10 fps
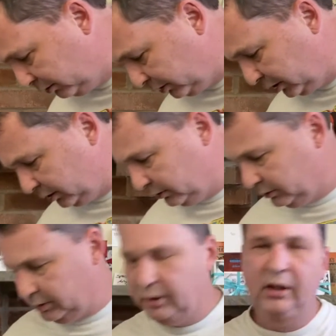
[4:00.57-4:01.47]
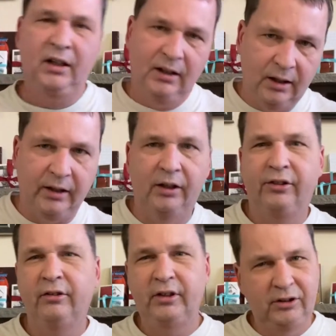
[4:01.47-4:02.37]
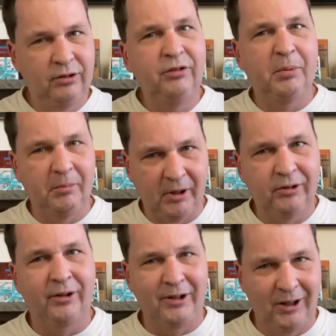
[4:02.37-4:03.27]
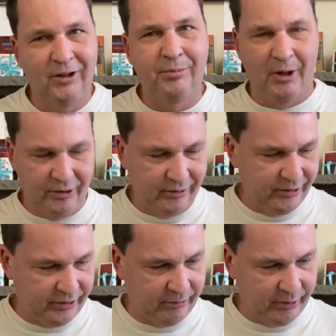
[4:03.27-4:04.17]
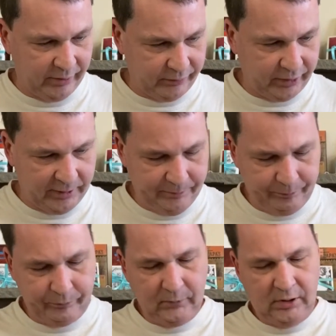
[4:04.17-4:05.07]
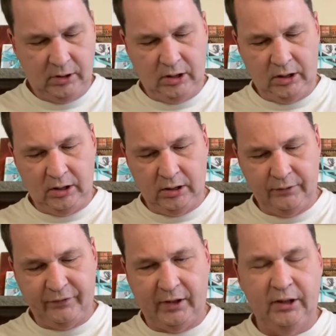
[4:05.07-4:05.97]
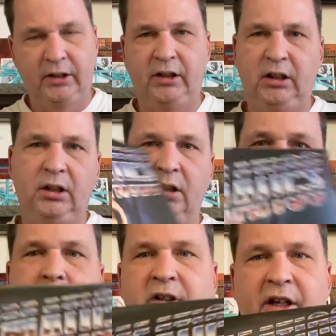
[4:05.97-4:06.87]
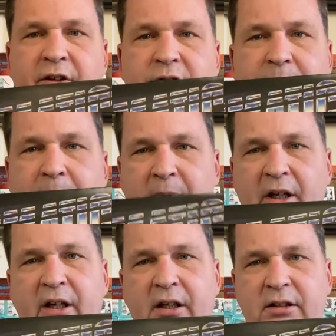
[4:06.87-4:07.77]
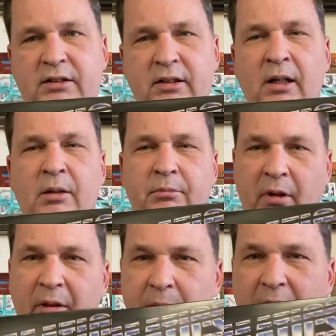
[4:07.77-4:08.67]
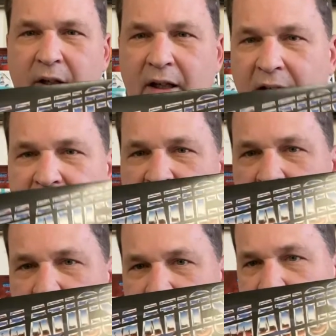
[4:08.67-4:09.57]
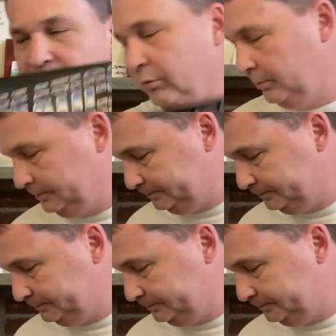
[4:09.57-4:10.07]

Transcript: around, again, 32 has been my talking heads price, so I'll stick with that for that. And finally, Plasmatics, probably about 18 for this one.